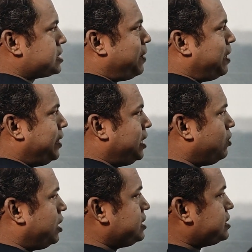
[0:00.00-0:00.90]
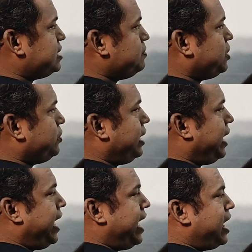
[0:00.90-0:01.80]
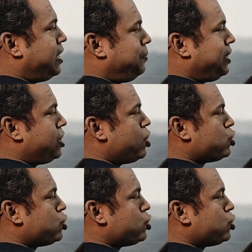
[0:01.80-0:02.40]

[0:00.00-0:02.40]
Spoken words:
between A and P.